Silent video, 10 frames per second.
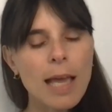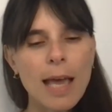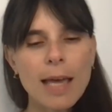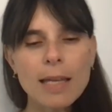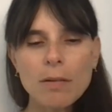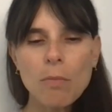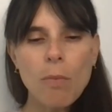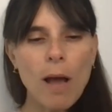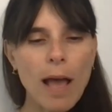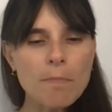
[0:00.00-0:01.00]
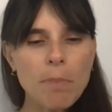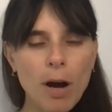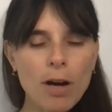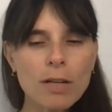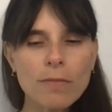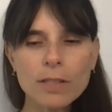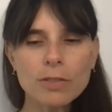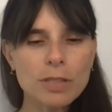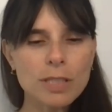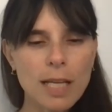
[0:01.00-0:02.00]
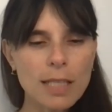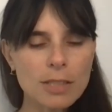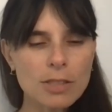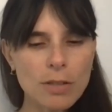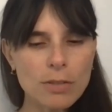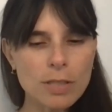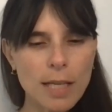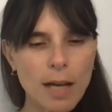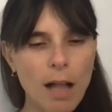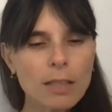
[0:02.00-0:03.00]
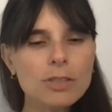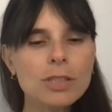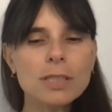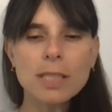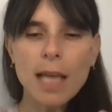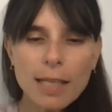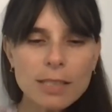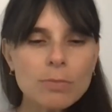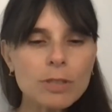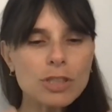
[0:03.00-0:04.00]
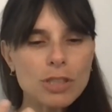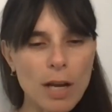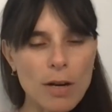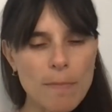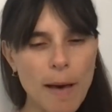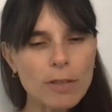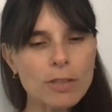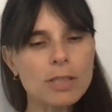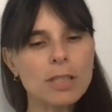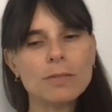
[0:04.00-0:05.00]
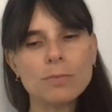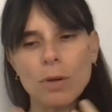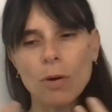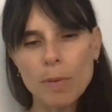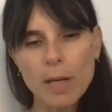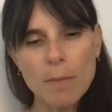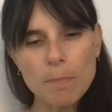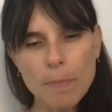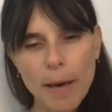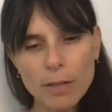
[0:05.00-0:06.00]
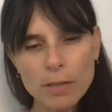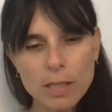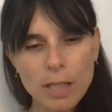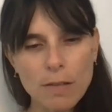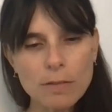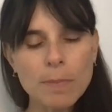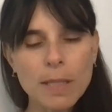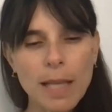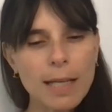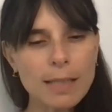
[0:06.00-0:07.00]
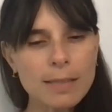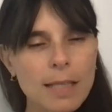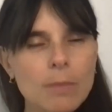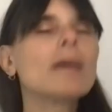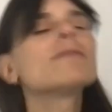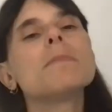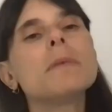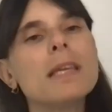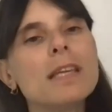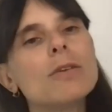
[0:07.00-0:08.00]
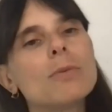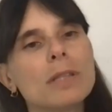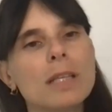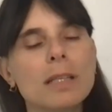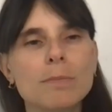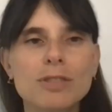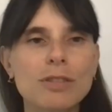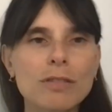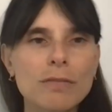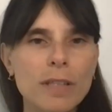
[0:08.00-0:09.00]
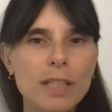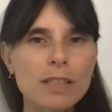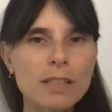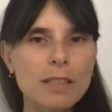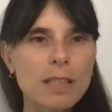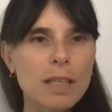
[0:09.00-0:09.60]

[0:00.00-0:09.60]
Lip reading: And part of understanding each other's psychology is, yes, we share about ourselves, we open up about ourselves. But like I said, we have to be equally observant.